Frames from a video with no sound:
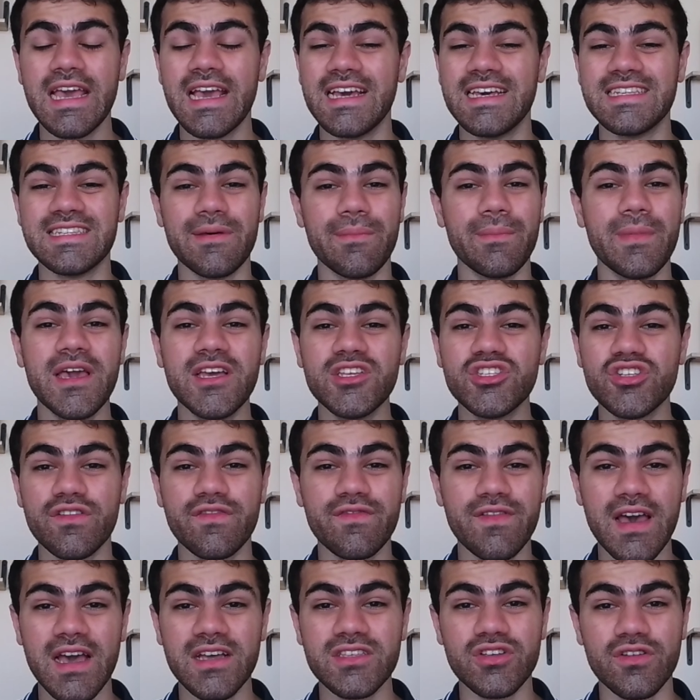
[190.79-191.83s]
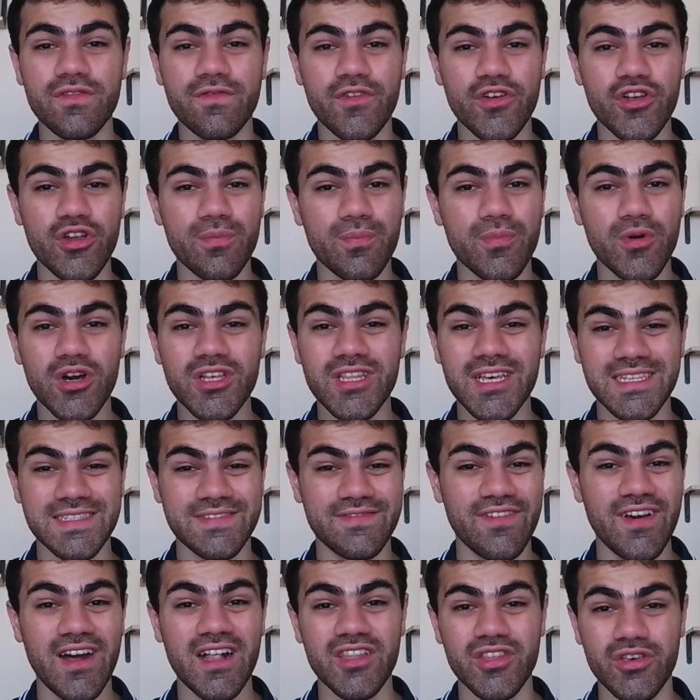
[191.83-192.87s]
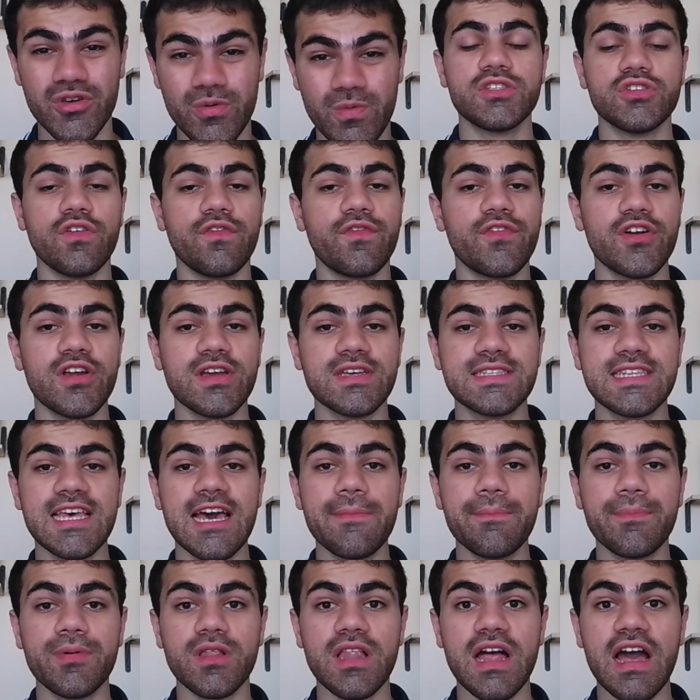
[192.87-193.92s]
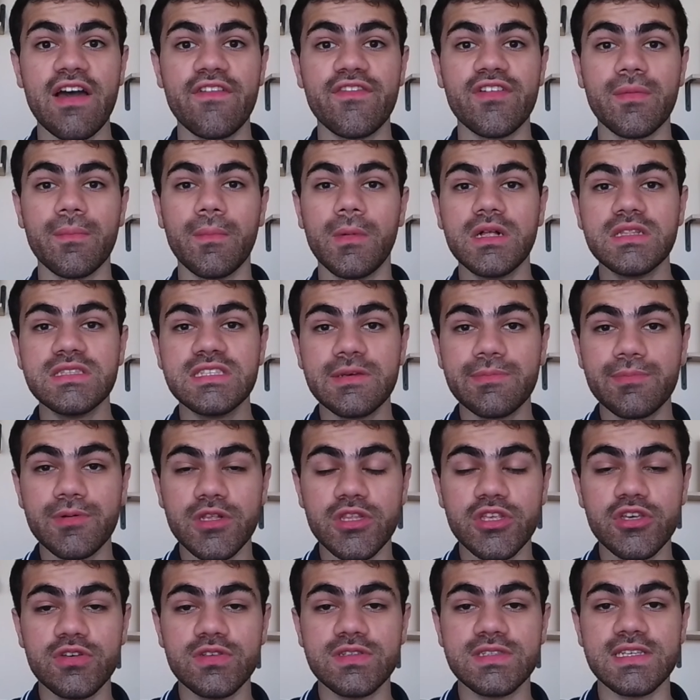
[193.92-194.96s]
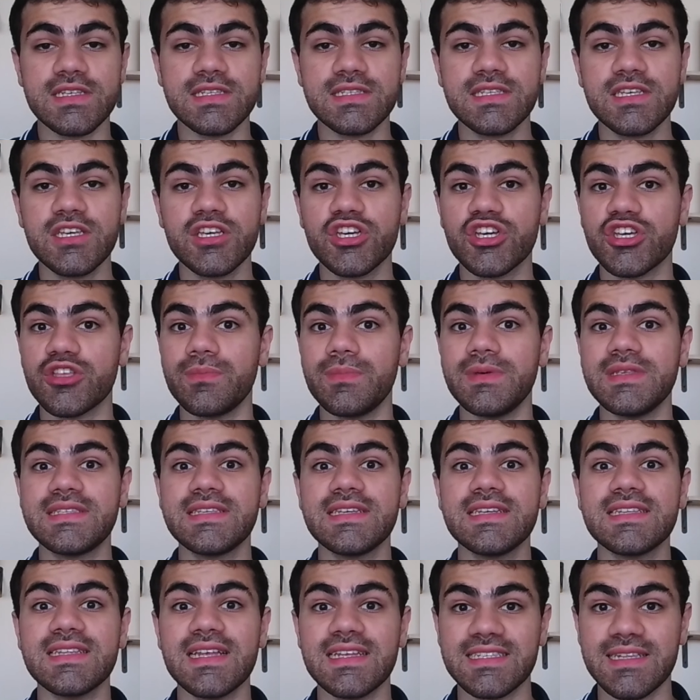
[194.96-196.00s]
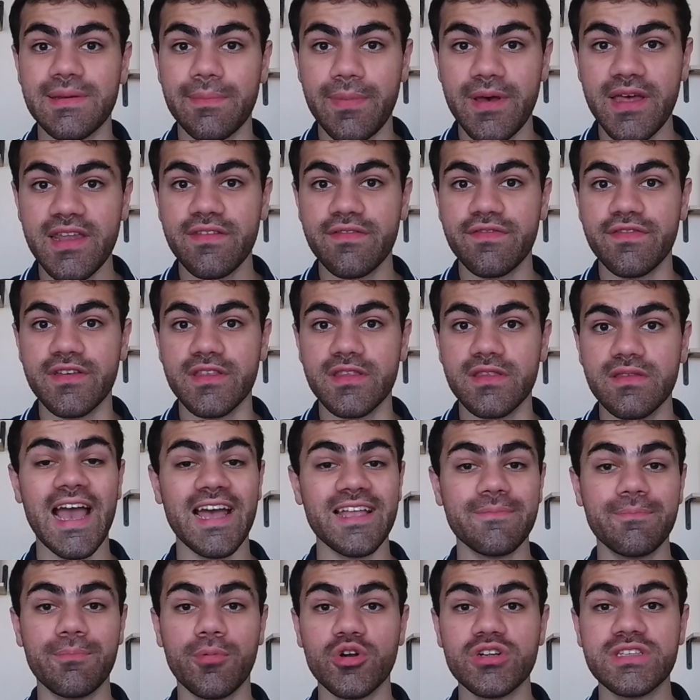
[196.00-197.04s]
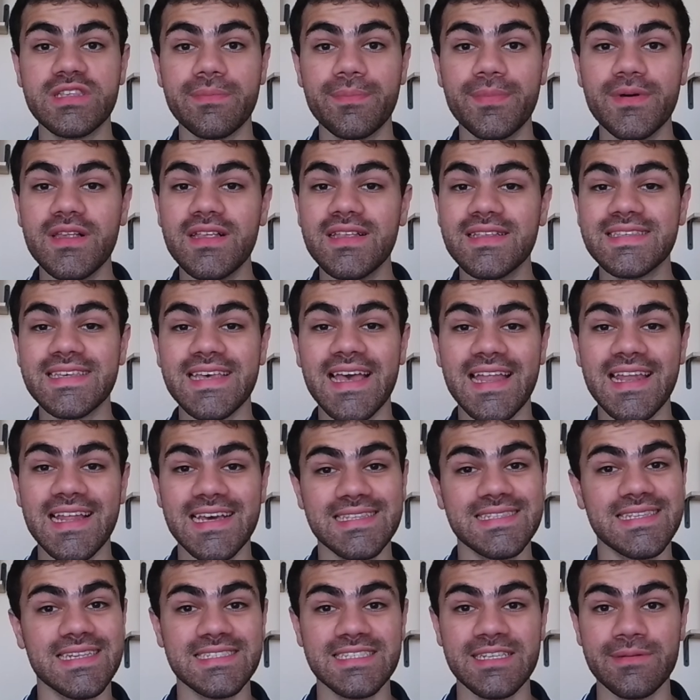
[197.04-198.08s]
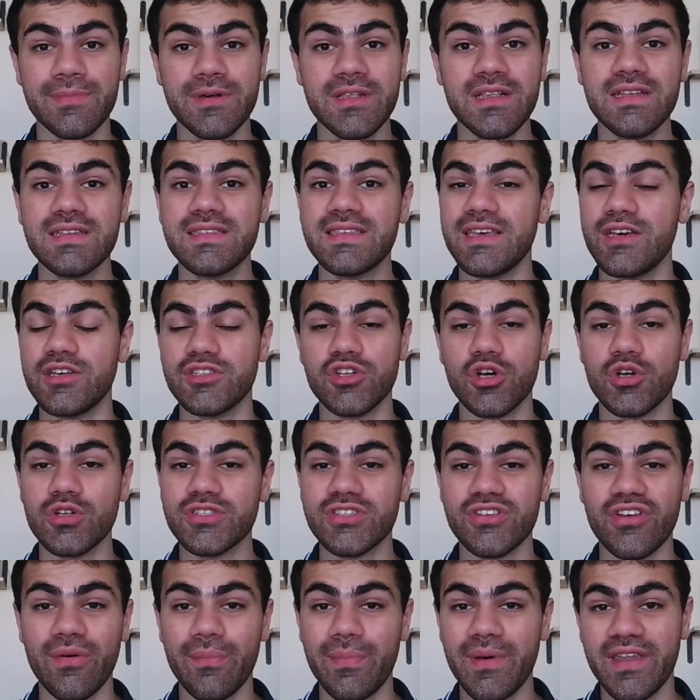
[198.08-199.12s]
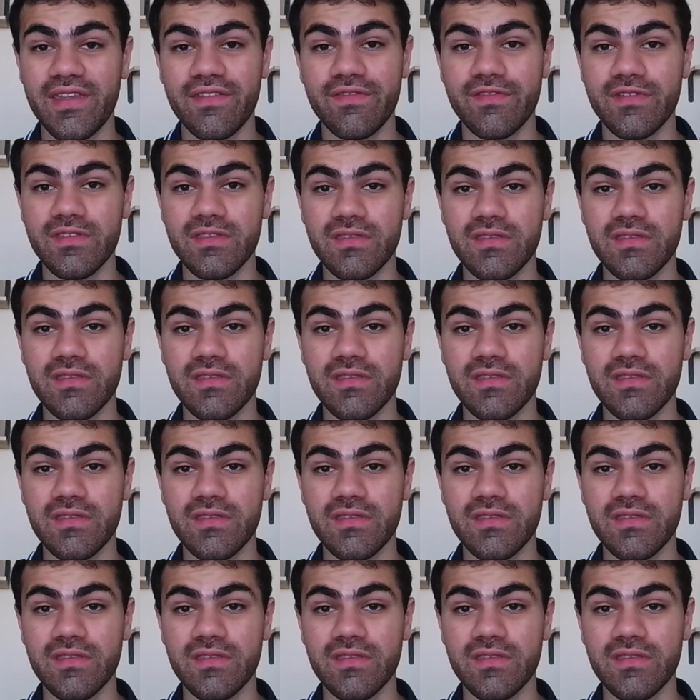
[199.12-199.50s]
is a major factor for your product's value. So for example, having multiple uses could be seen as a benefit, and portability and accessibility is also a benefit.